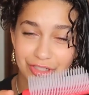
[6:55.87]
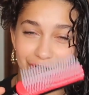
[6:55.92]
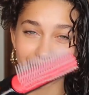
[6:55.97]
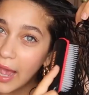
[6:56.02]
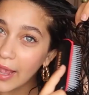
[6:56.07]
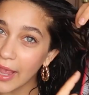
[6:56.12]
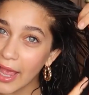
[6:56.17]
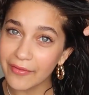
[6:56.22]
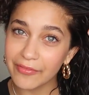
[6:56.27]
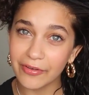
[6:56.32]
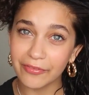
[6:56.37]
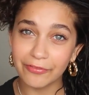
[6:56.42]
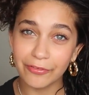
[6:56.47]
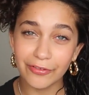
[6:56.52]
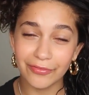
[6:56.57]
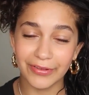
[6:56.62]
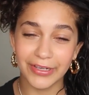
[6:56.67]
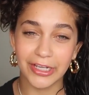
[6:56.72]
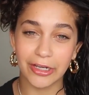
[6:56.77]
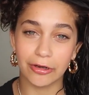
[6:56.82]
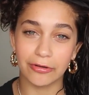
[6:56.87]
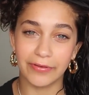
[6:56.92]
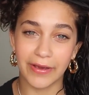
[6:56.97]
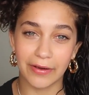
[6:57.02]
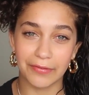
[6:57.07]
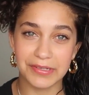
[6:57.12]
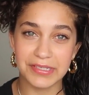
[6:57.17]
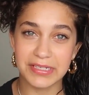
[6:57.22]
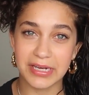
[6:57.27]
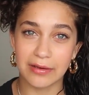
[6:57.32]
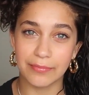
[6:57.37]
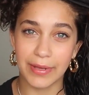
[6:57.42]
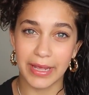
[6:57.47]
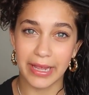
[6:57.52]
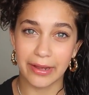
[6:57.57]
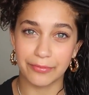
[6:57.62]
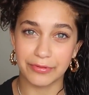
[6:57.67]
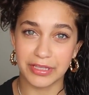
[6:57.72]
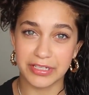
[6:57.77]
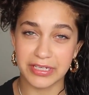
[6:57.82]
So I have a full video of how I style my
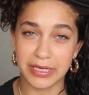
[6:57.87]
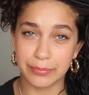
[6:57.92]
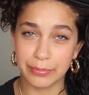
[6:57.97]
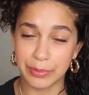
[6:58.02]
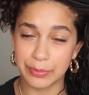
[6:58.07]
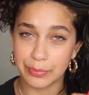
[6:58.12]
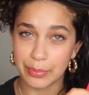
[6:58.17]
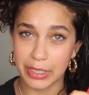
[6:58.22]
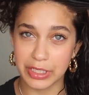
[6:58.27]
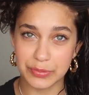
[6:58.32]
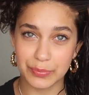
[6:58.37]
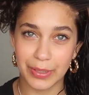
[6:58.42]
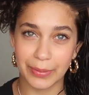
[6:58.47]
hair with the Denman brush,